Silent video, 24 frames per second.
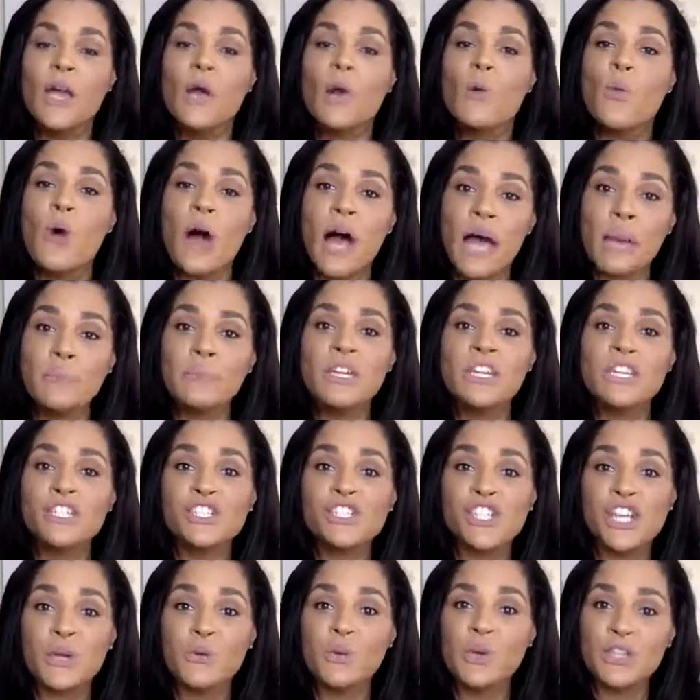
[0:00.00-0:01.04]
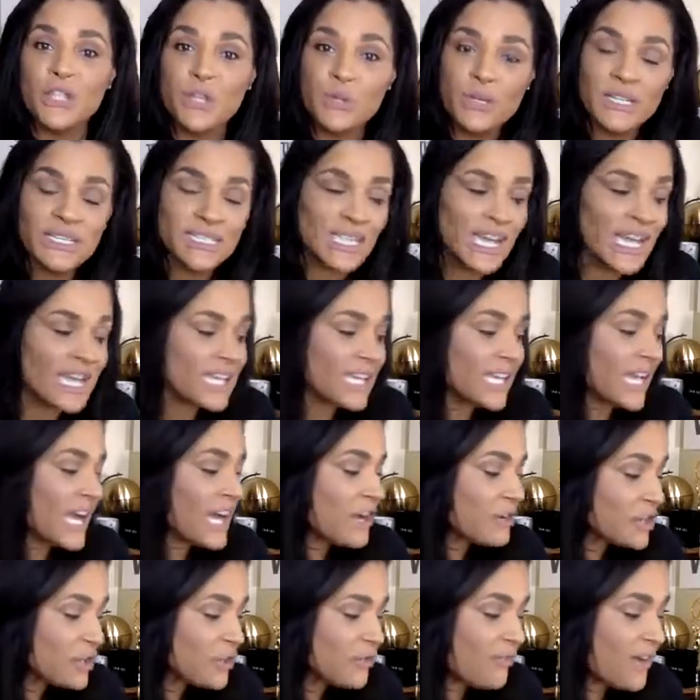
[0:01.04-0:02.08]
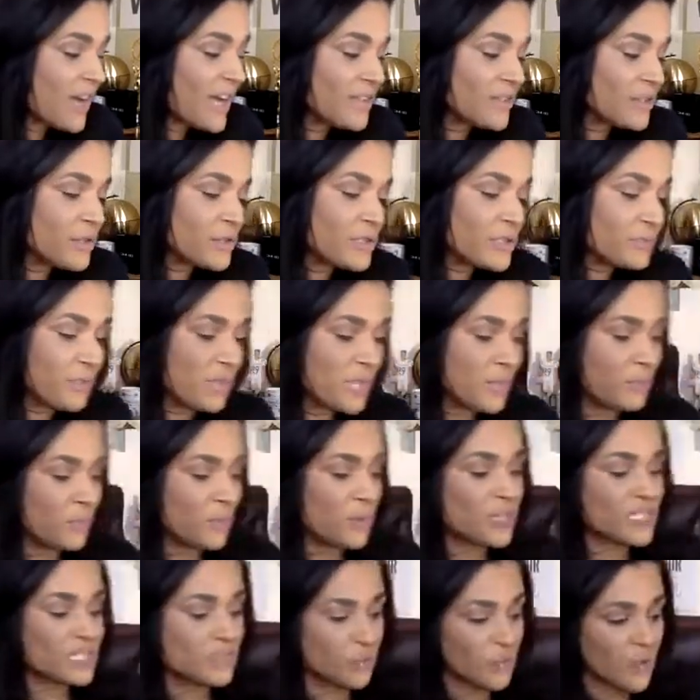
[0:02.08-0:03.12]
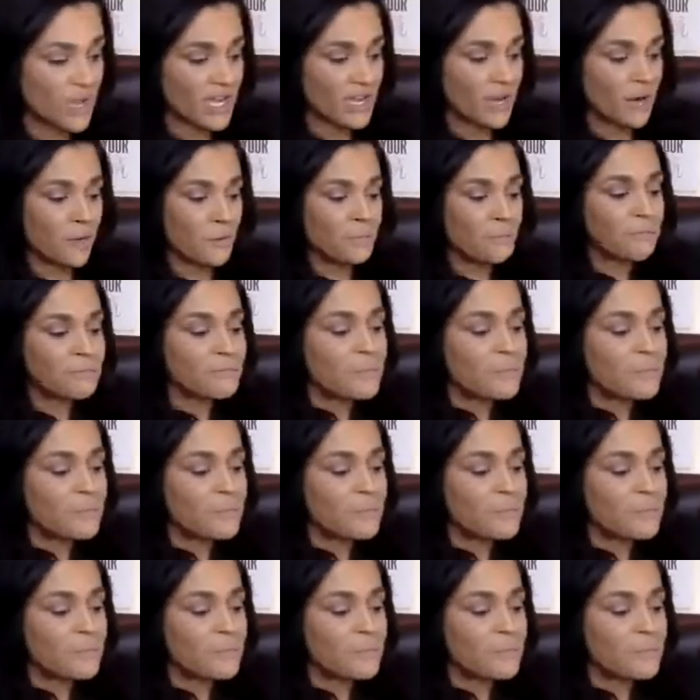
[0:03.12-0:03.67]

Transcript: Well, I'm going to share with you exactly how you find those people as well.